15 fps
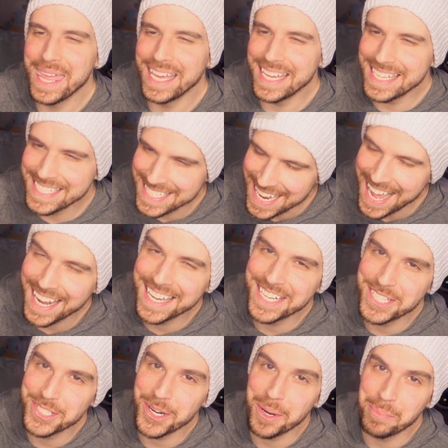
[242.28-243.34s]
is not going
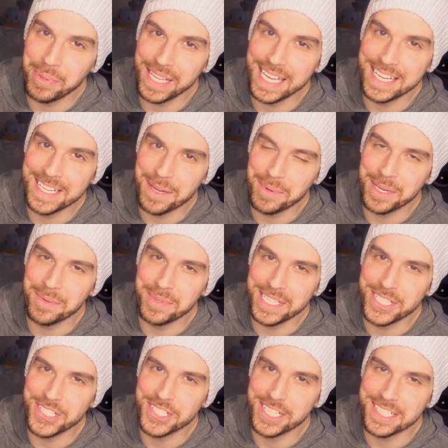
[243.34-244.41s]
to start playing
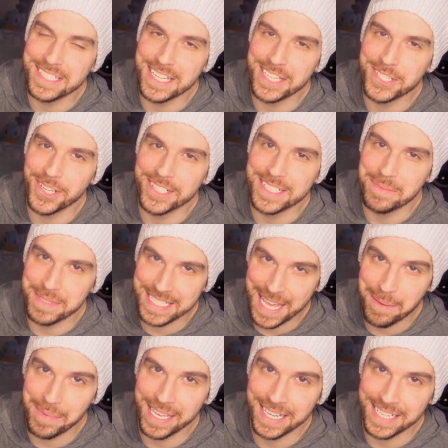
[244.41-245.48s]
WWE just because they saw Tim the
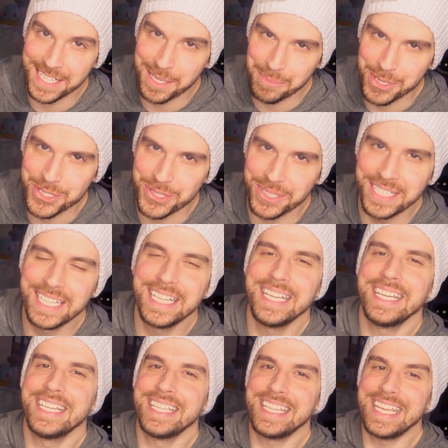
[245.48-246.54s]
Tatman in a commercial.
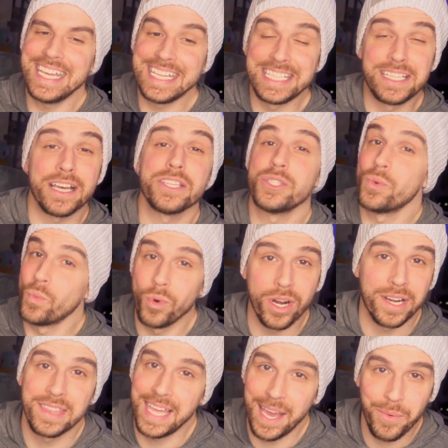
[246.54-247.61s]
It doesn't
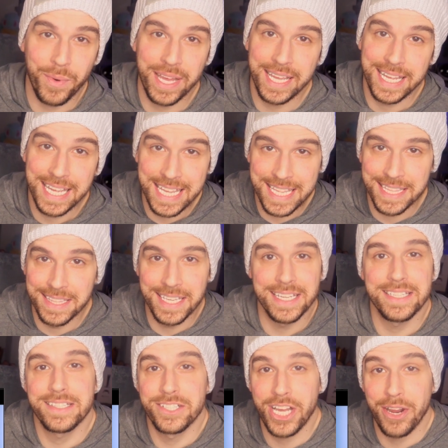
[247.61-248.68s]
work that way in
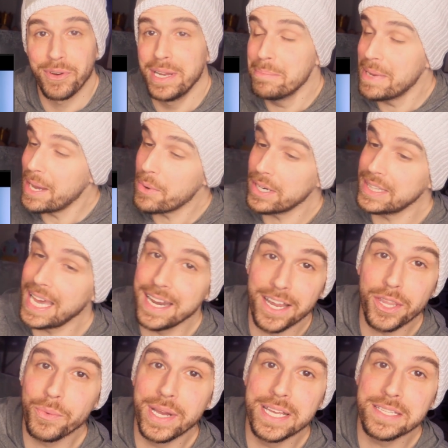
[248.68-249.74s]
this genre. It might work that
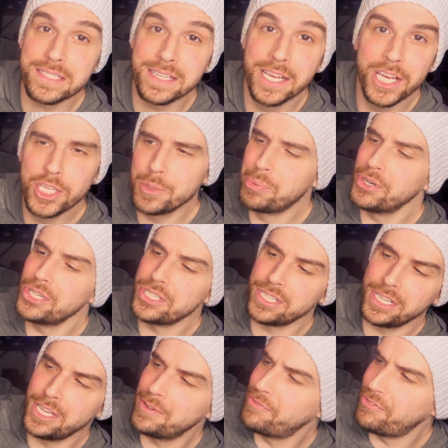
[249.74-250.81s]
other ways. You put
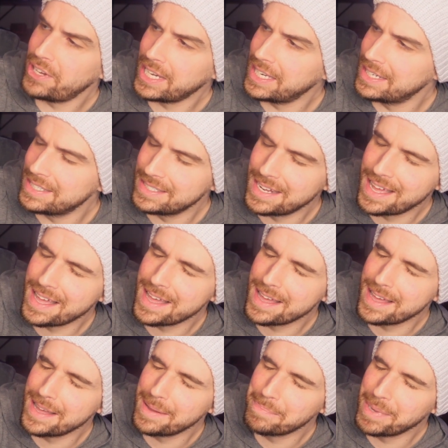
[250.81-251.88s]
a uh, fucking,
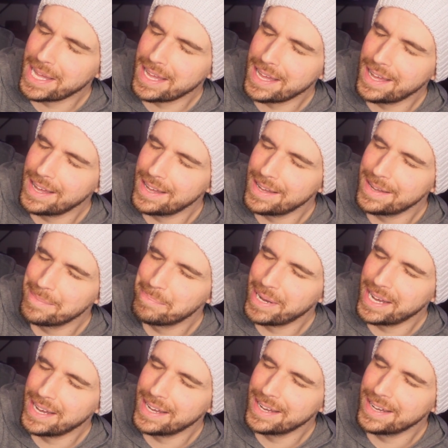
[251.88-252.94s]
uh, bah,
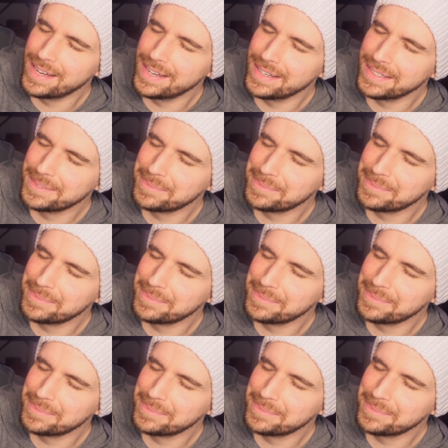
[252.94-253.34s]
bah,